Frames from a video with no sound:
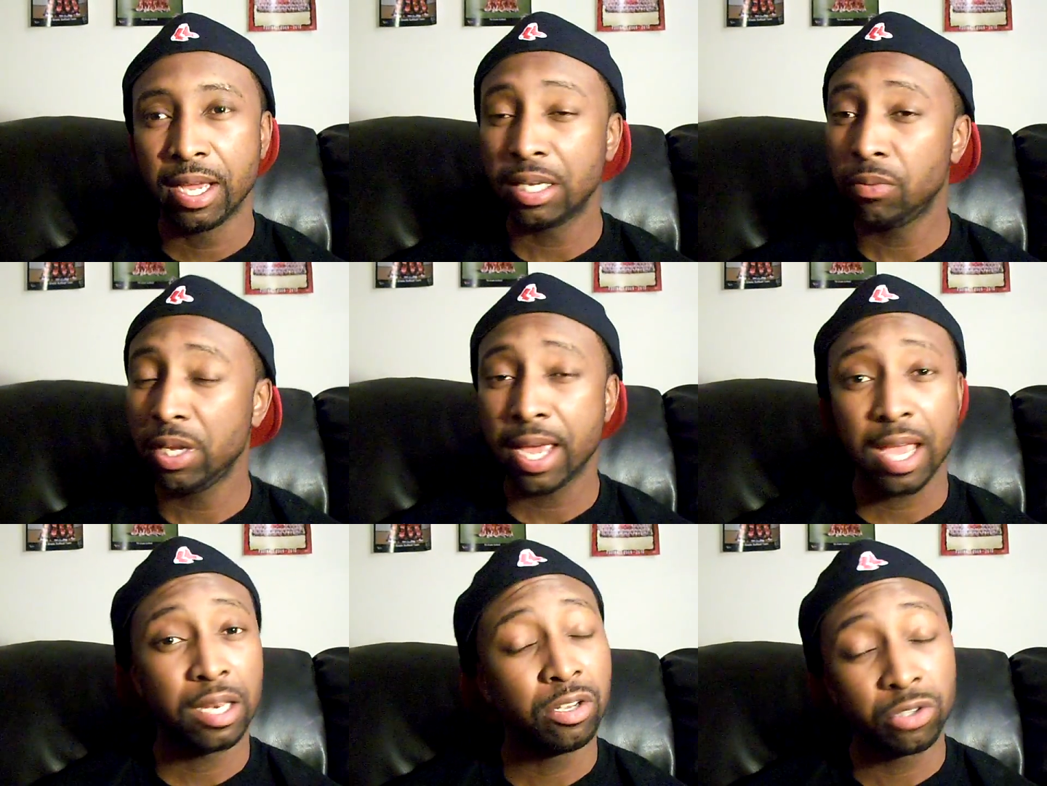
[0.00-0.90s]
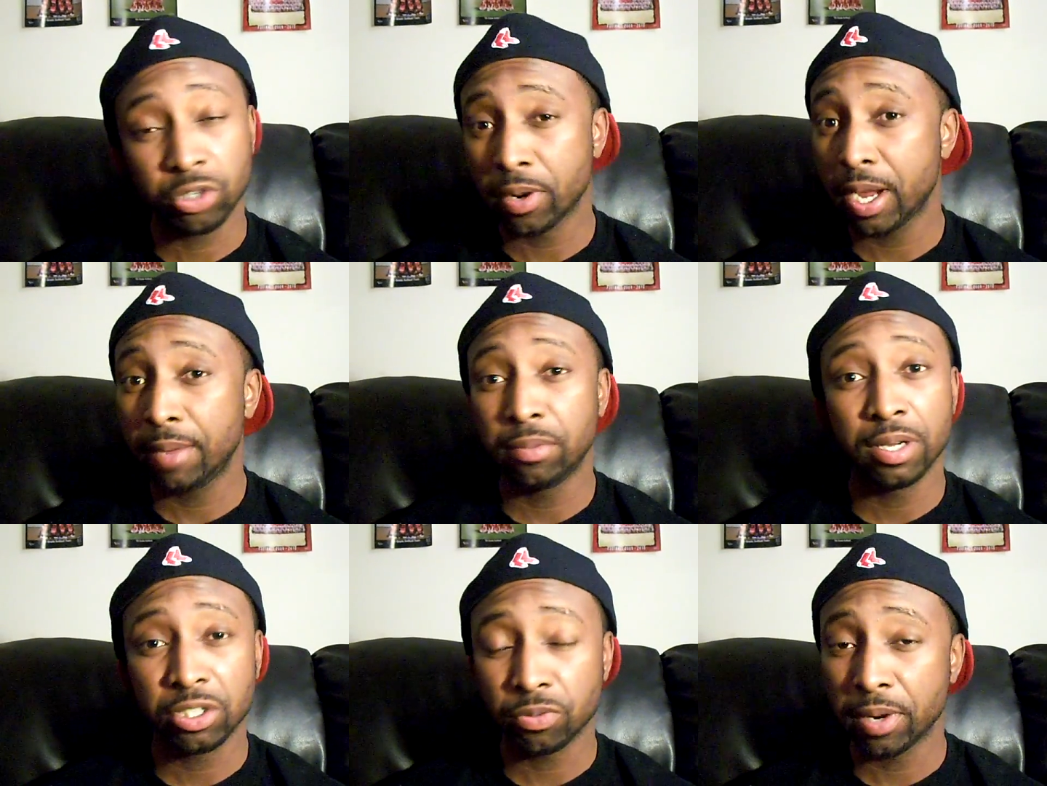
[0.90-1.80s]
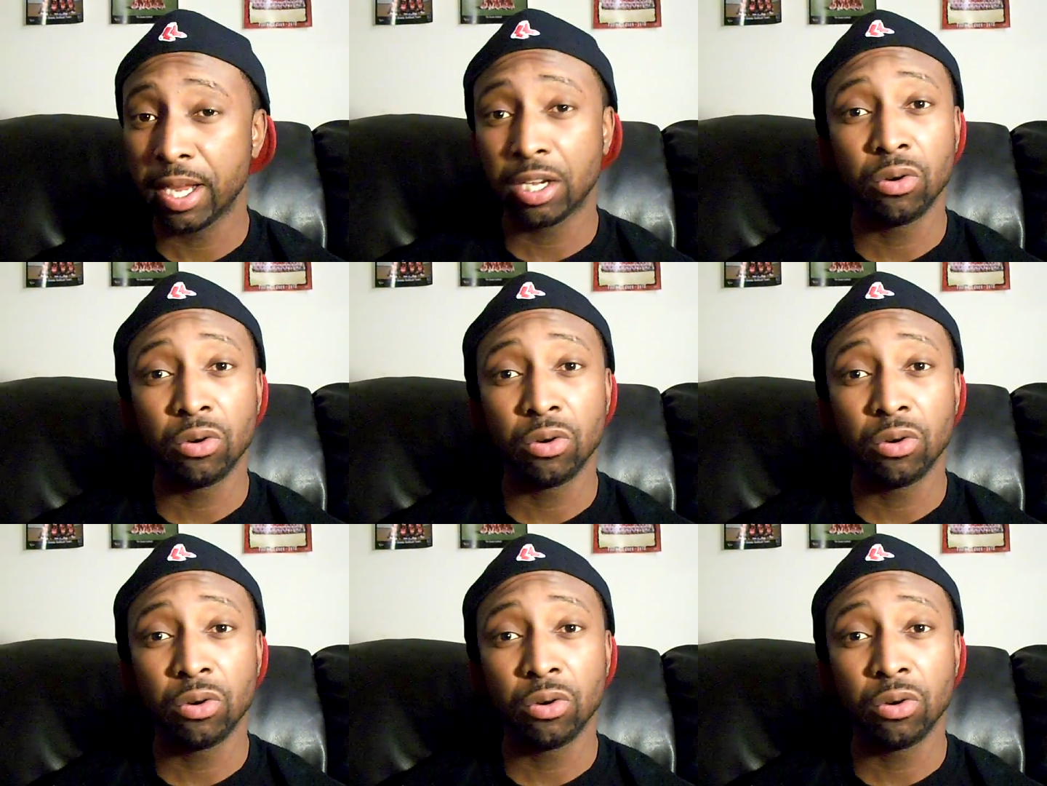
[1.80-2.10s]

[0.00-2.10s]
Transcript: Okay. Then we had little Tremaine